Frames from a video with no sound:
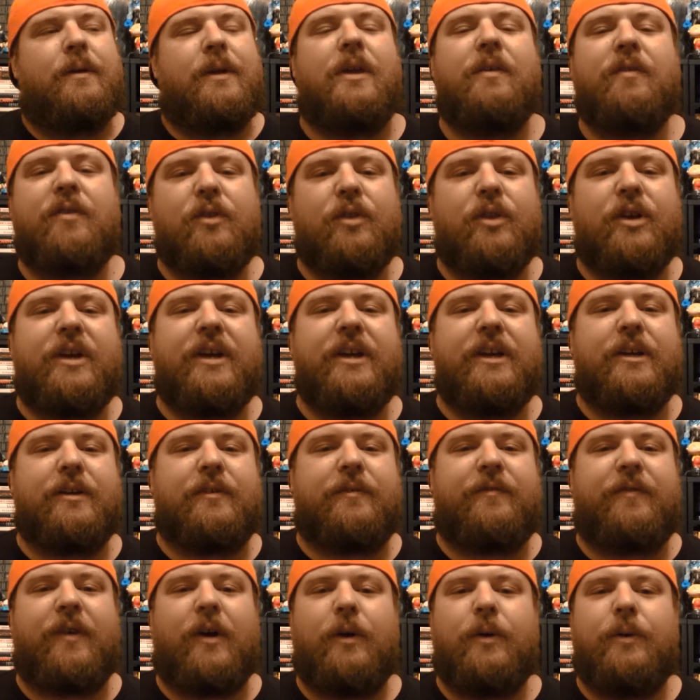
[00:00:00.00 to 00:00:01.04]
You ever look at your
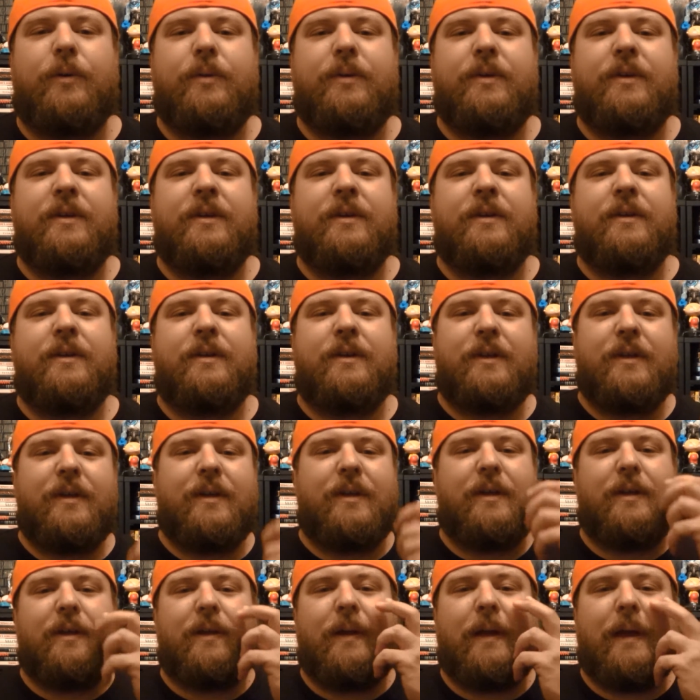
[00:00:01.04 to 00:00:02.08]
phone
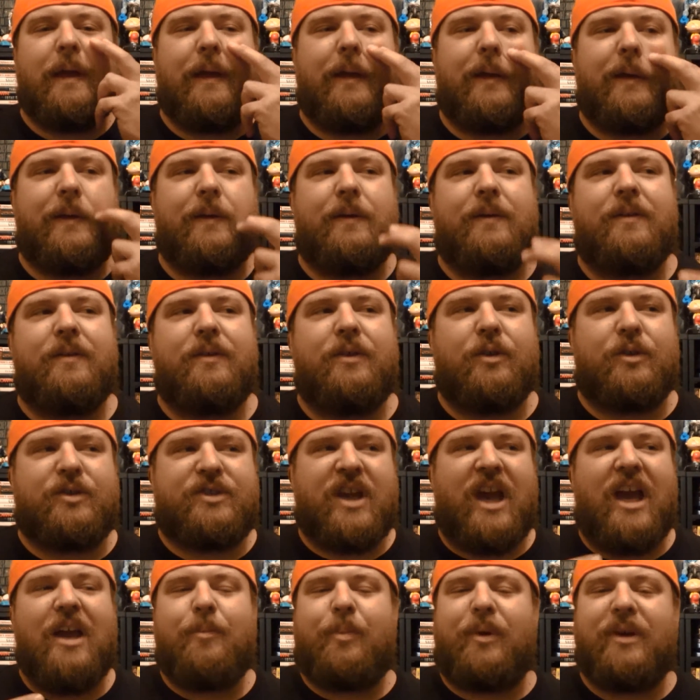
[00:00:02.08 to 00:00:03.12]
and you're
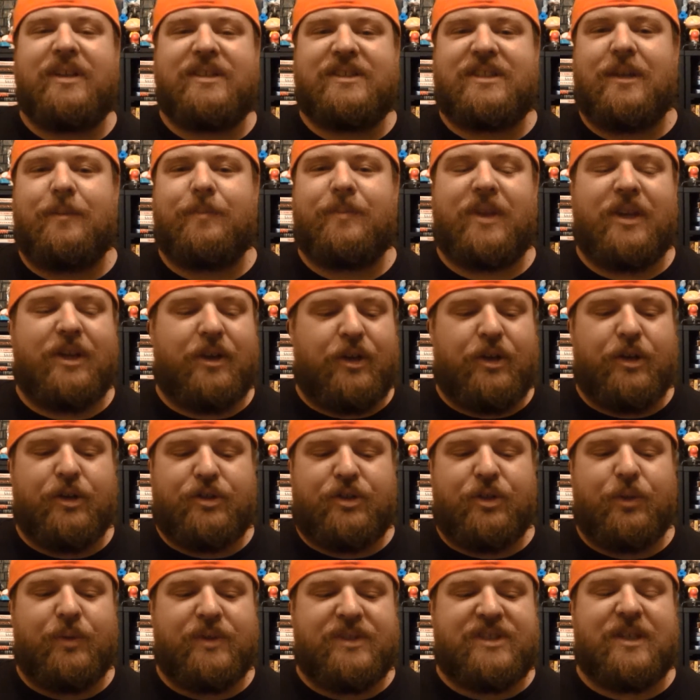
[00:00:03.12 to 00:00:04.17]
typing something or you're
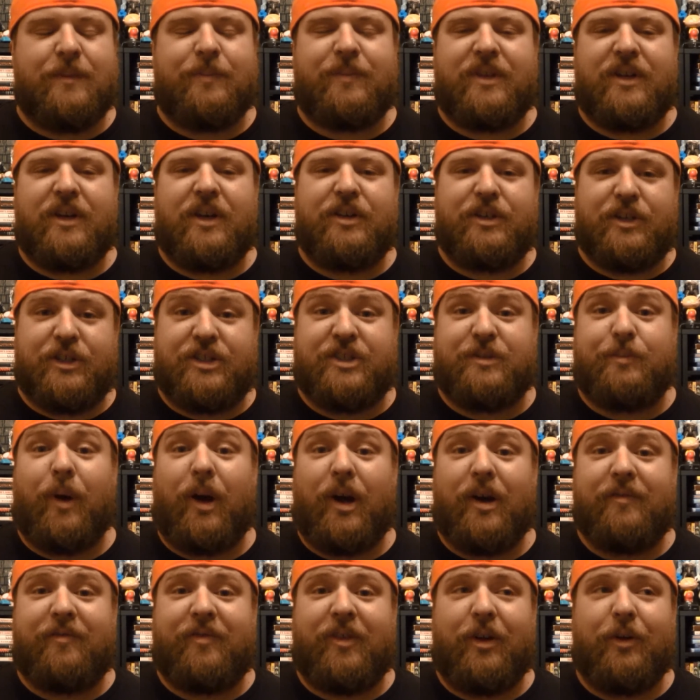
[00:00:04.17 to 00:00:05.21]
doing something on your
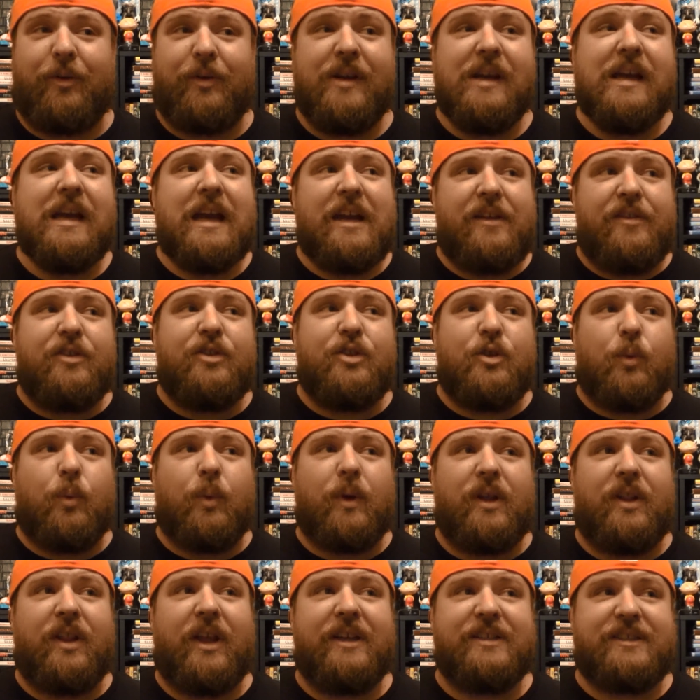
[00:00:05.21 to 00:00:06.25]
smartphone, then you
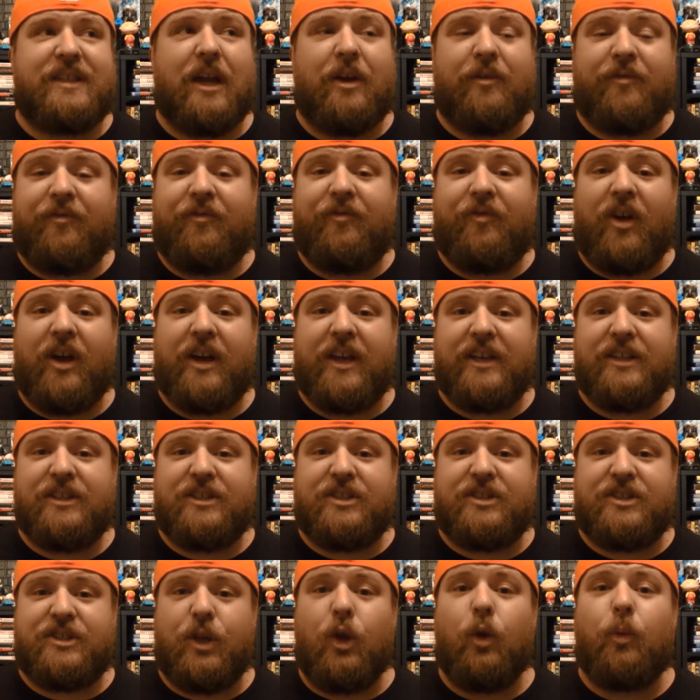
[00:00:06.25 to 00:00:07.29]
realize how fucking
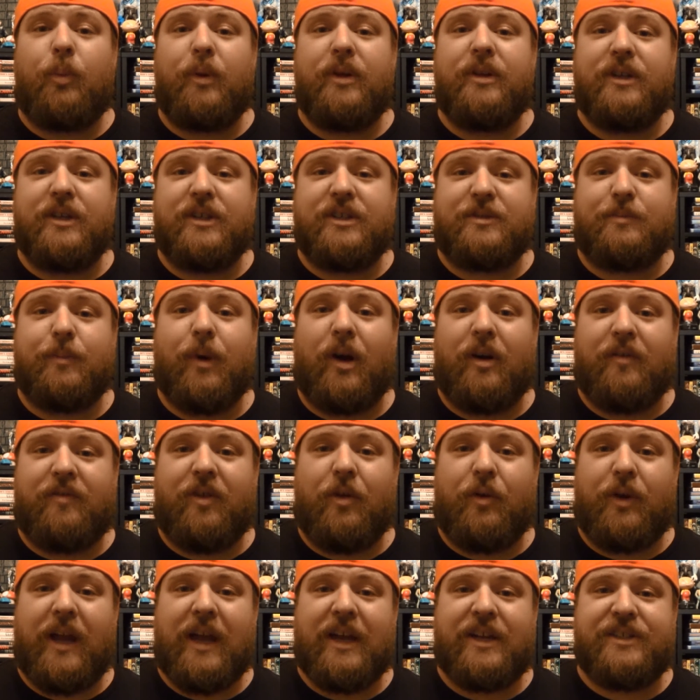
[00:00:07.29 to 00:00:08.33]
stupid your
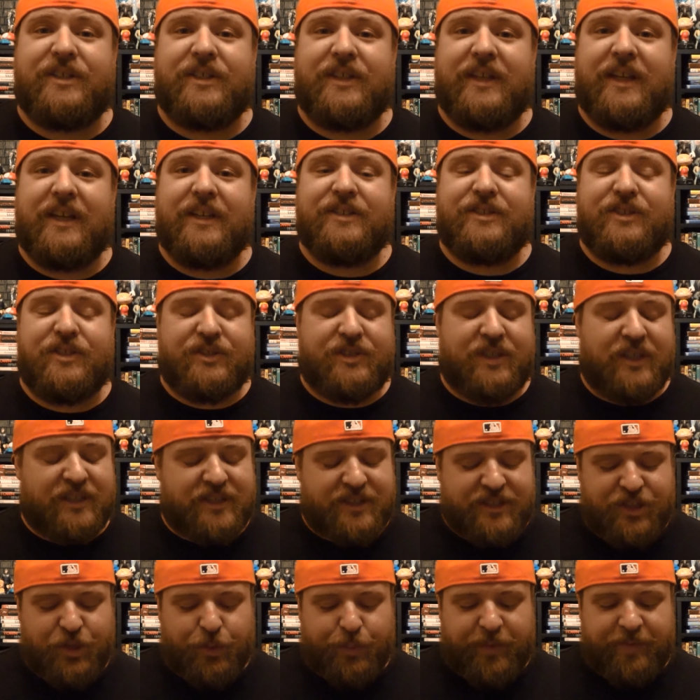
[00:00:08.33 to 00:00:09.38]
smartphone actually is, and you're just like,
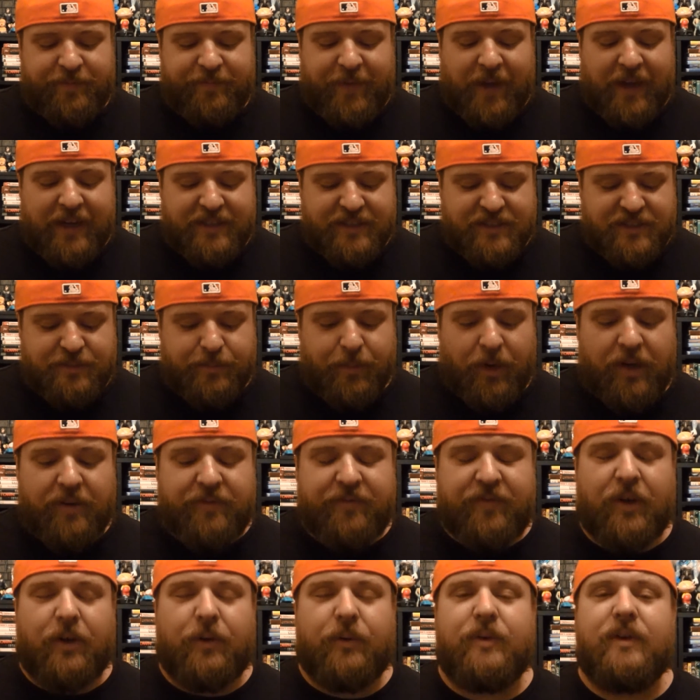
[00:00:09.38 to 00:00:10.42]
stupid fucking
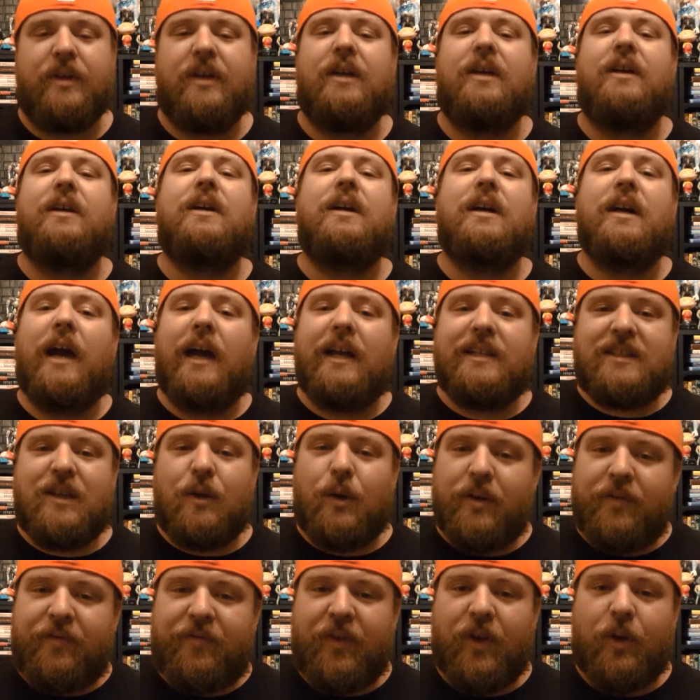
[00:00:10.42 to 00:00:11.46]
smartphone. That's
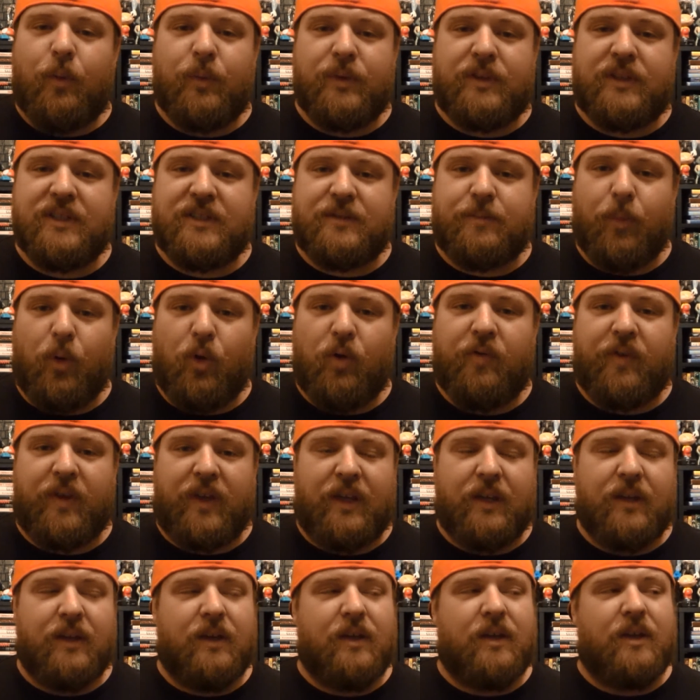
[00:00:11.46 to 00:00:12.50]
how I felt with this
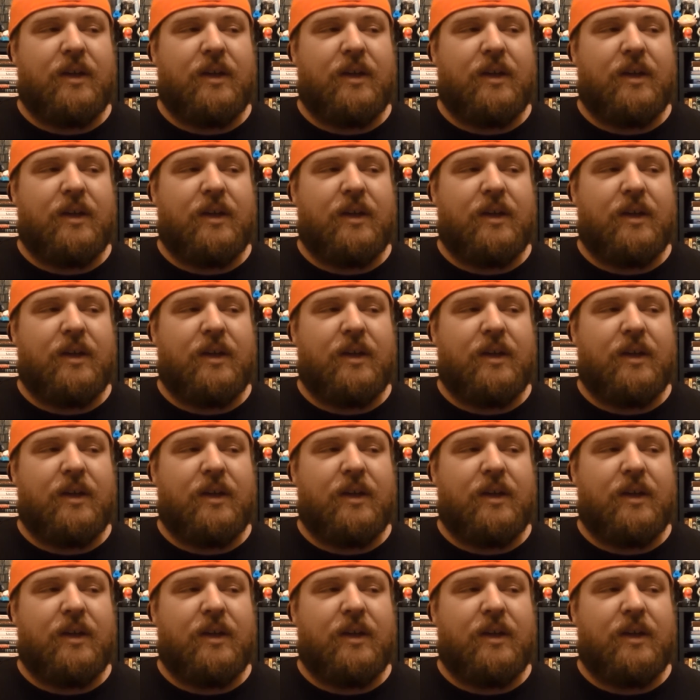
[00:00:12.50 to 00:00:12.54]
movie.